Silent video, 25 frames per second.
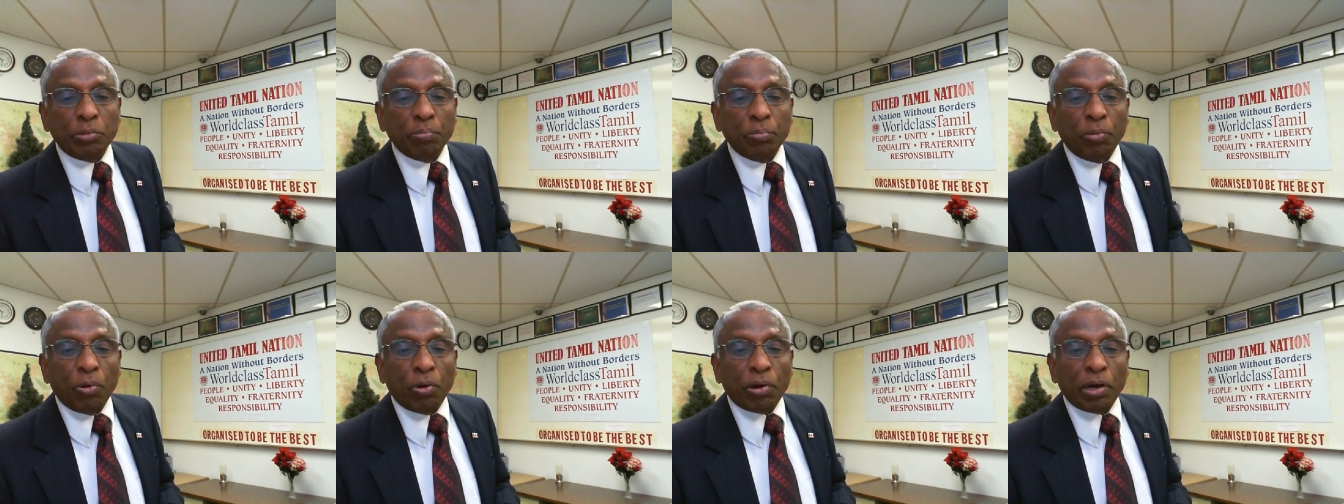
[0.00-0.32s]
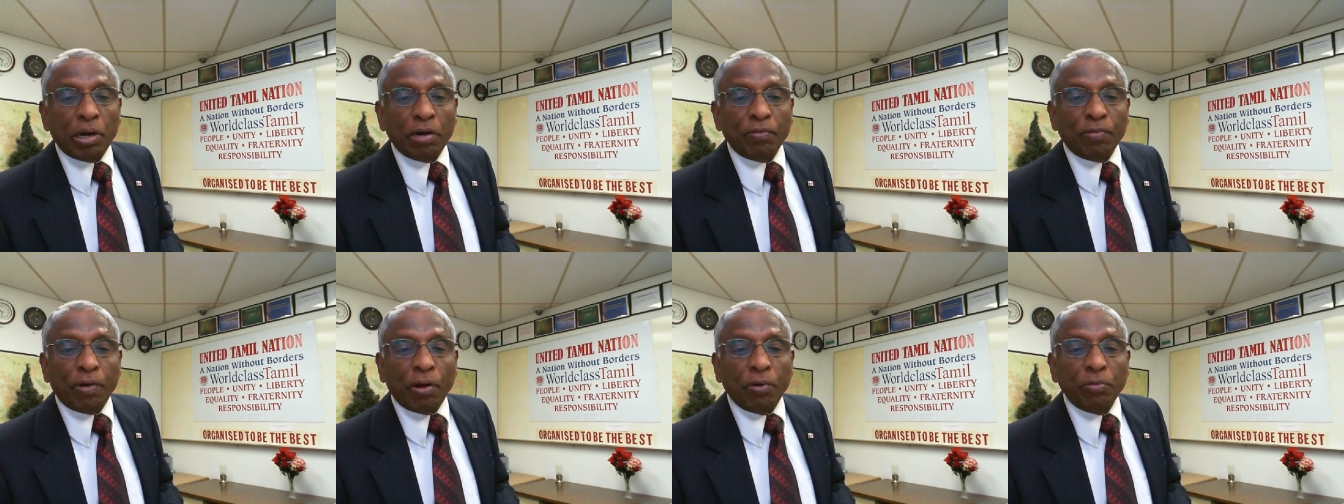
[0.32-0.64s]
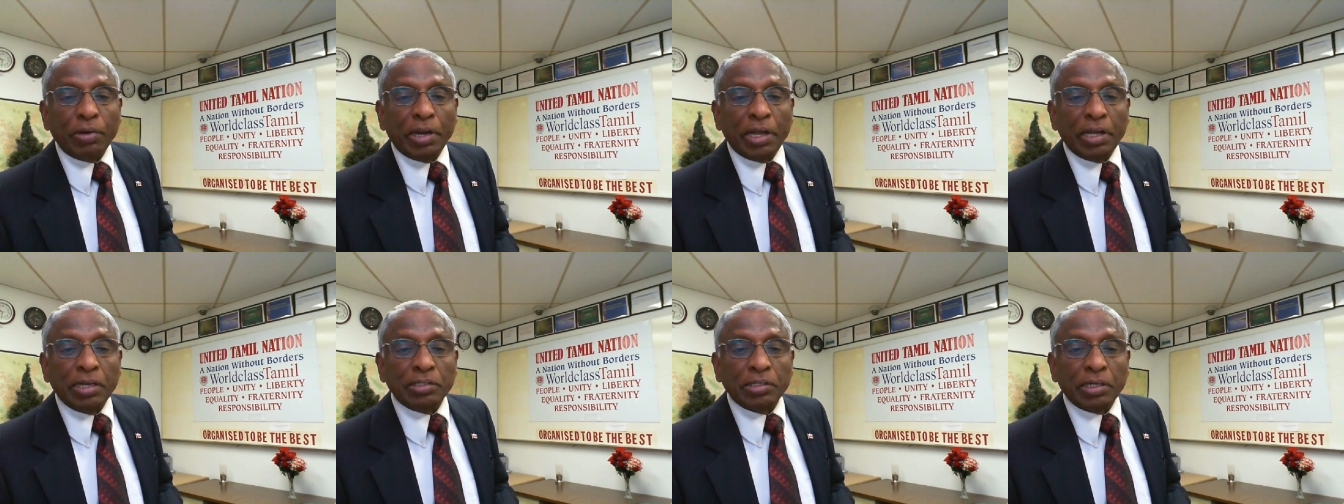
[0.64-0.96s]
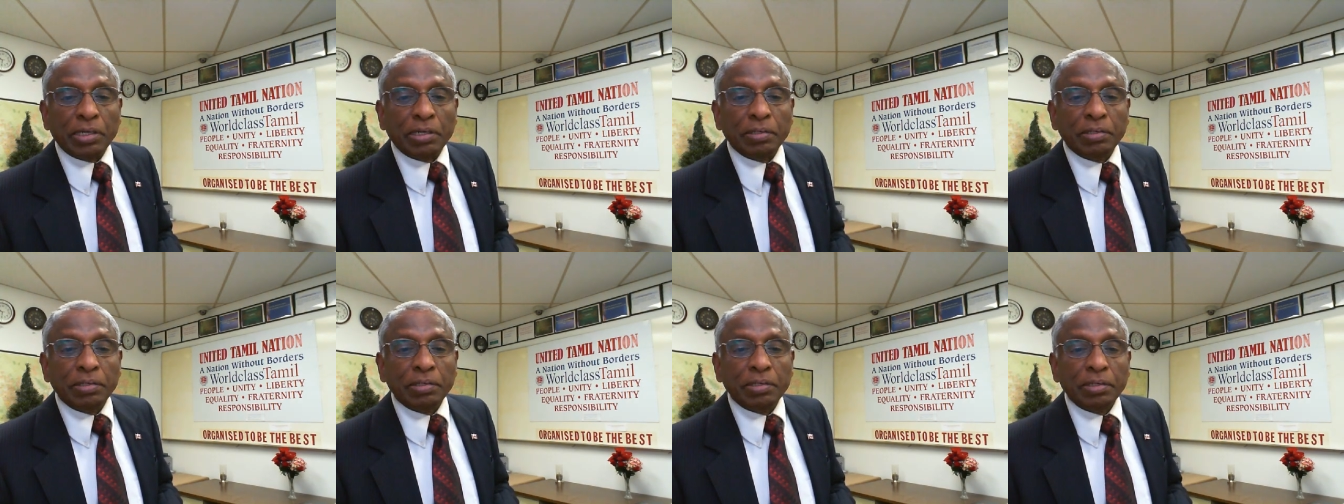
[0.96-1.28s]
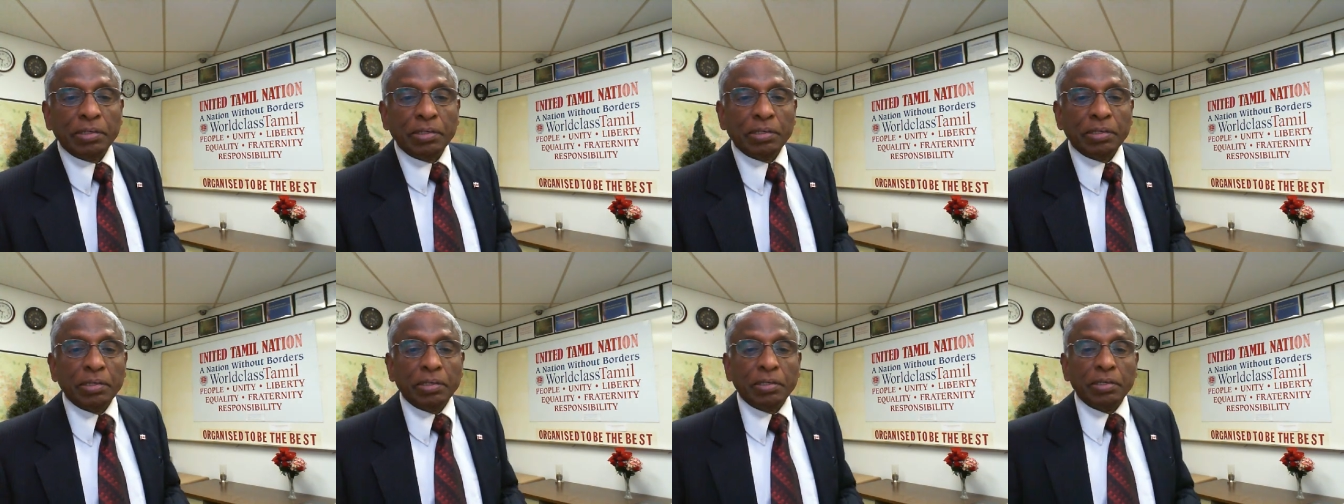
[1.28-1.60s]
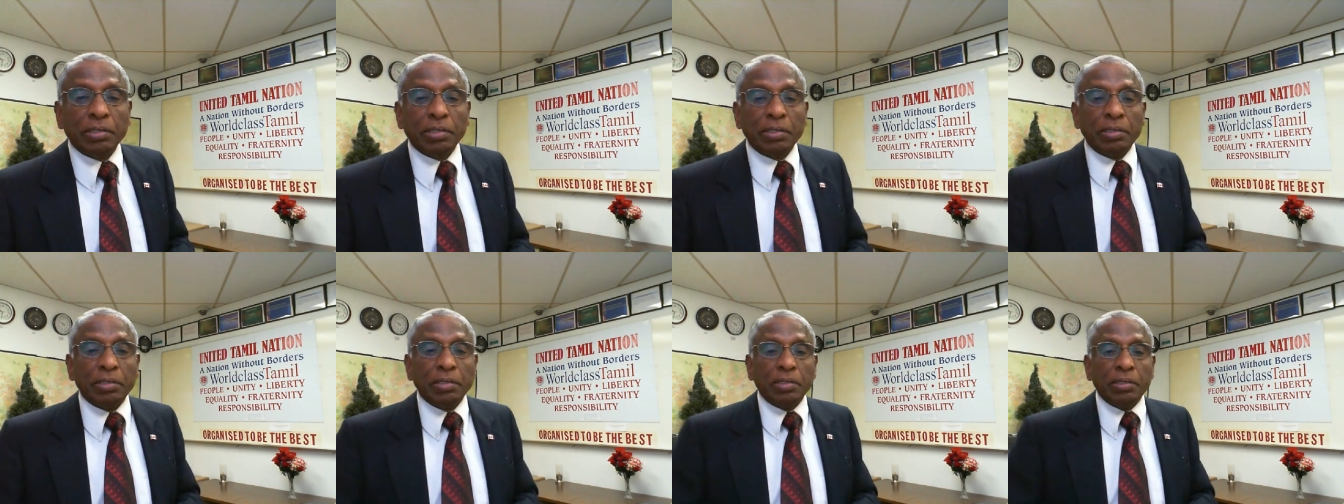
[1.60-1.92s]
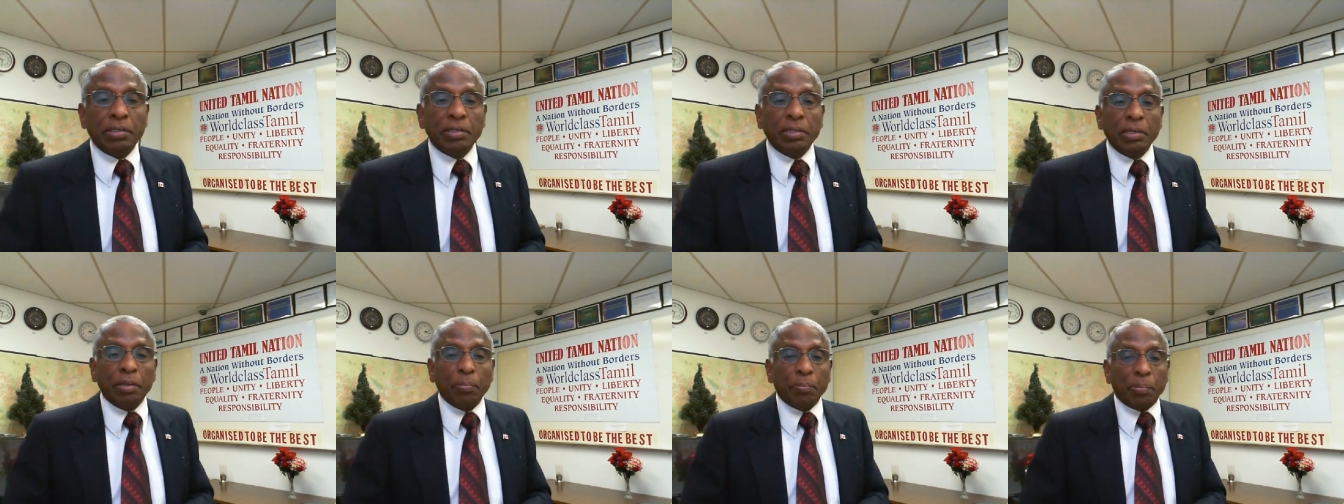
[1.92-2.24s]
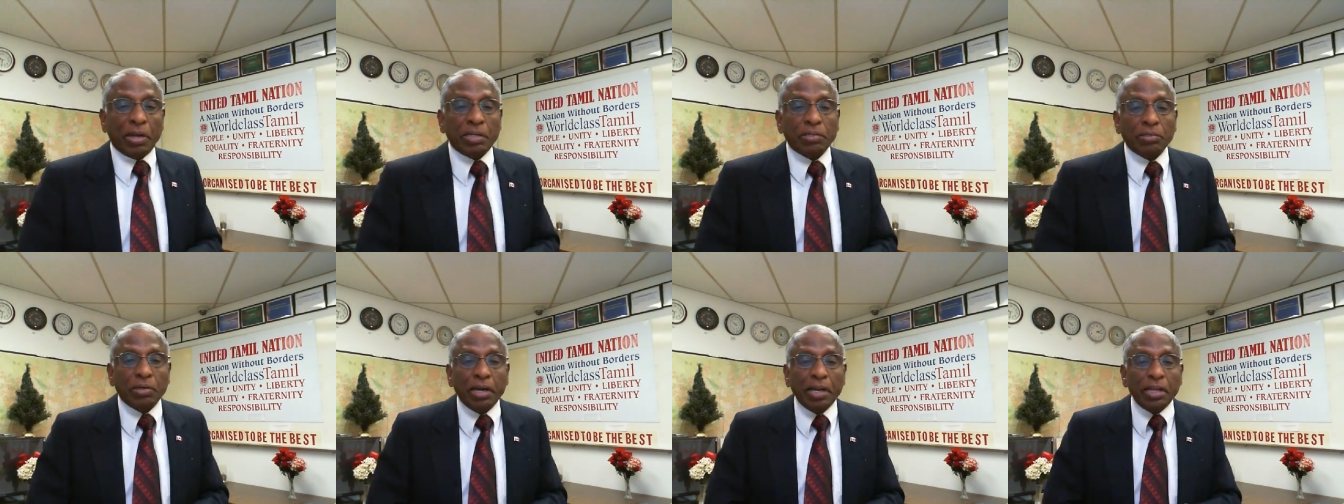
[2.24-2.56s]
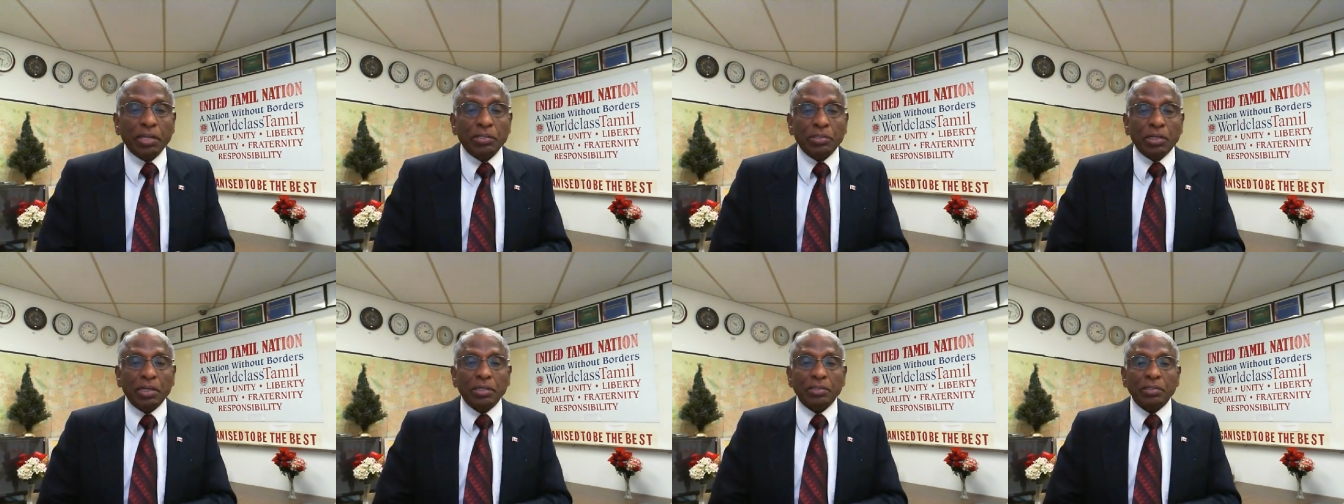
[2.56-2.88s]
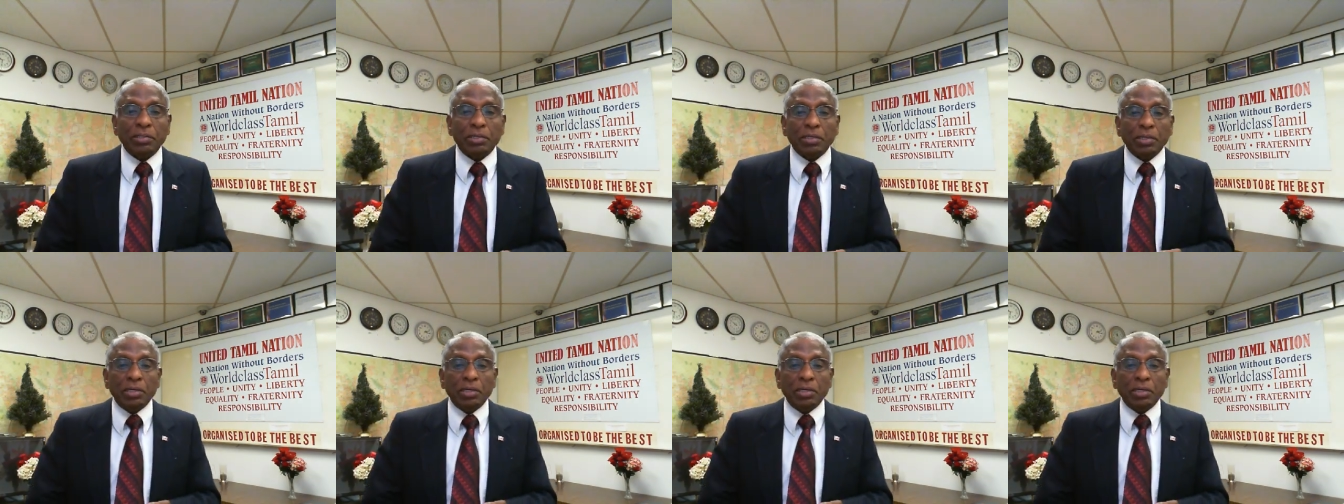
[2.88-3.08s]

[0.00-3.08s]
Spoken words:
moral foundation. Press releases,